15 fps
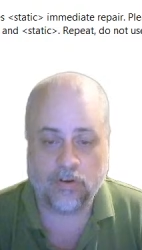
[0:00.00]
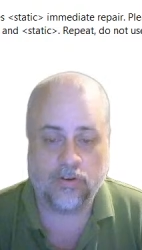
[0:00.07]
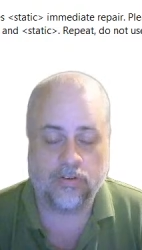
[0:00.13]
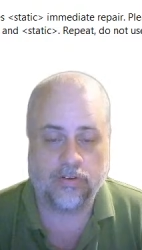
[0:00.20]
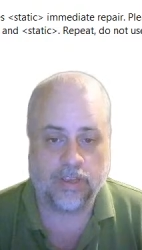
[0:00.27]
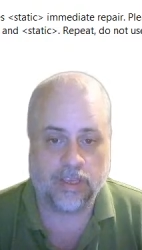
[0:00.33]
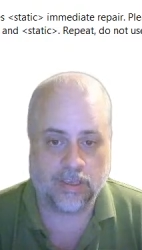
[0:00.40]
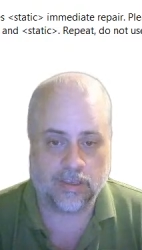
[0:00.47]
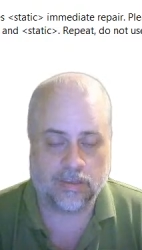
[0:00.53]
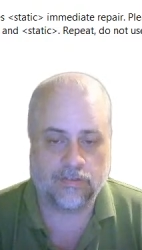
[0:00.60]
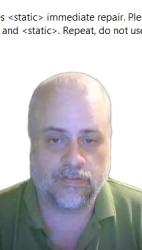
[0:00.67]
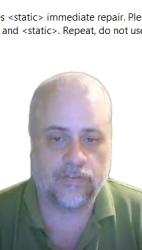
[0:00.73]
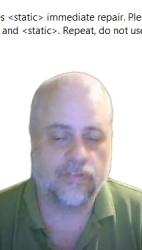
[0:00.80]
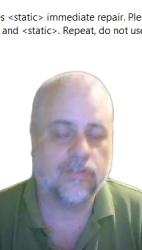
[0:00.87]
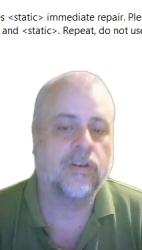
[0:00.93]
or
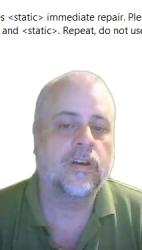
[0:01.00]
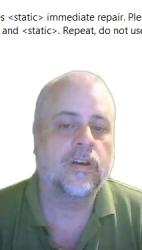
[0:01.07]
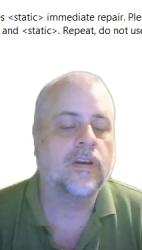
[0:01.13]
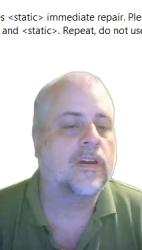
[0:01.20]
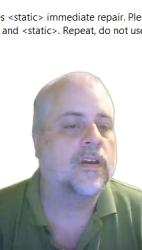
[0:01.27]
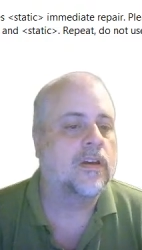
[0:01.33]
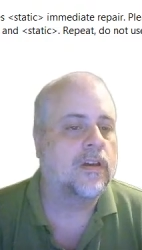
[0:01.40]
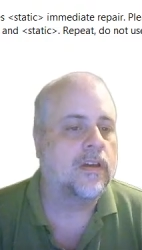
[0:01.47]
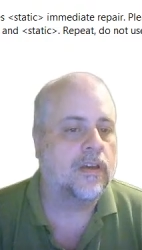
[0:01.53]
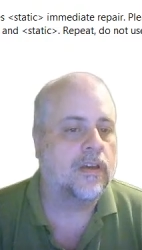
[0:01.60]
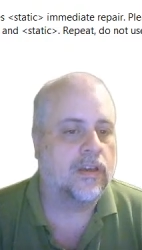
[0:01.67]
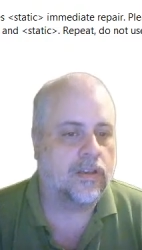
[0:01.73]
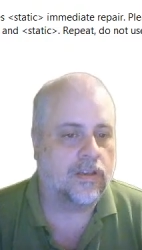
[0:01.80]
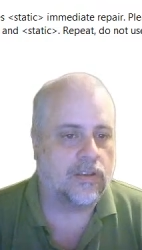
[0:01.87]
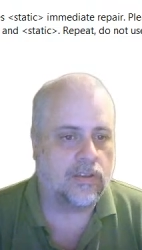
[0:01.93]
if
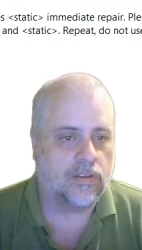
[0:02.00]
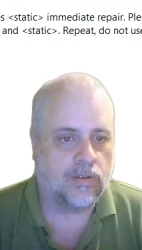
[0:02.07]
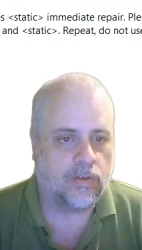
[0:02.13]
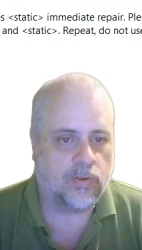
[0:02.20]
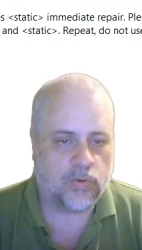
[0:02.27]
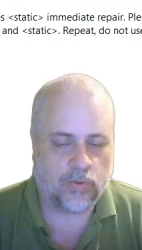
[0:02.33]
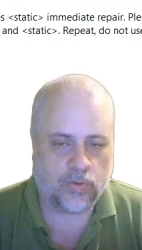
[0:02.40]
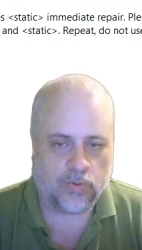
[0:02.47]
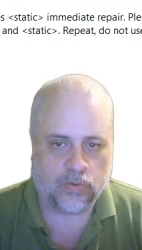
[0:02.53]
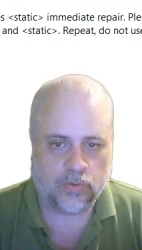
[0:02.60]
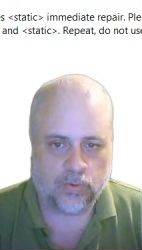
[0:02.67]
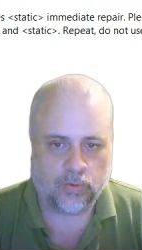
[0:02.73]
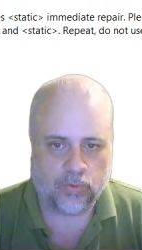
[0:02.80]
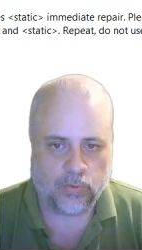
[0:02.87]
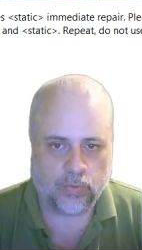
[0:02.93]

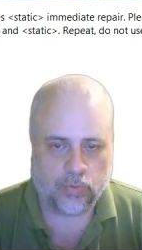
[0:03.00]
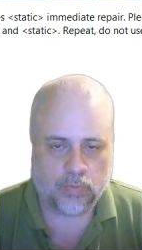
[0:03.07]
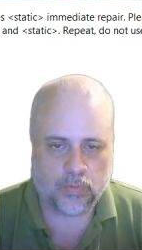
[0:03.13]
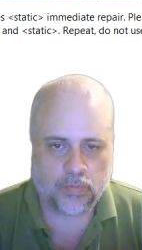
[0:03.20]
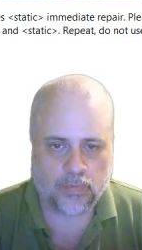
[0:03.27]
you